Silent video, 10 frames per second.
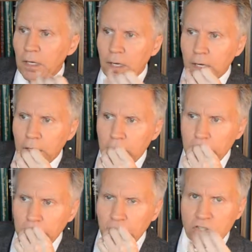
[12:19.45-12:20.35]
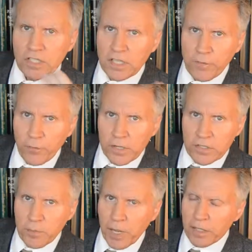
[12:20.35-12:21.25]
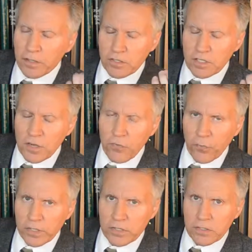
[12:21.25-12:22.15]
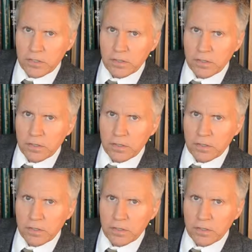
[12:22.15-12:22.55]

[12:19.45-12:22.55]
There's a difference, man. There's a difference.